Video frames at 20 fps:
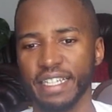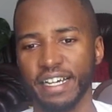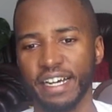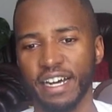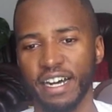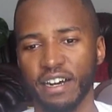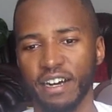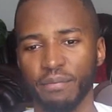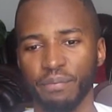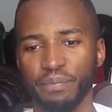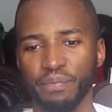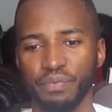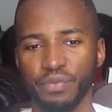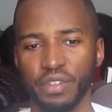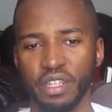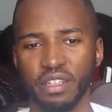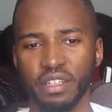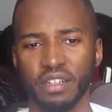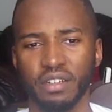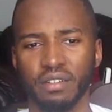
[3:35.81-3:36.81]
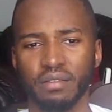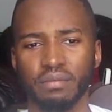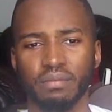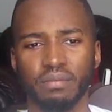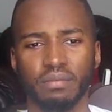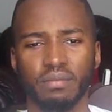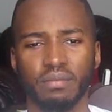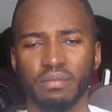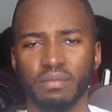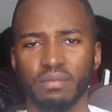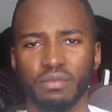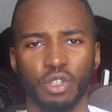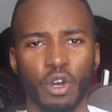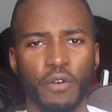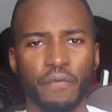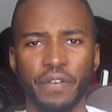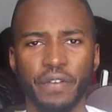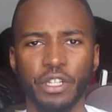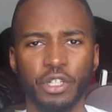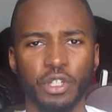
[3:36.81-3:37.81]

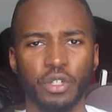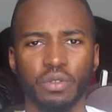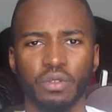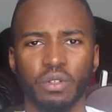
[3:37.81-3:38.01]
don't fit you.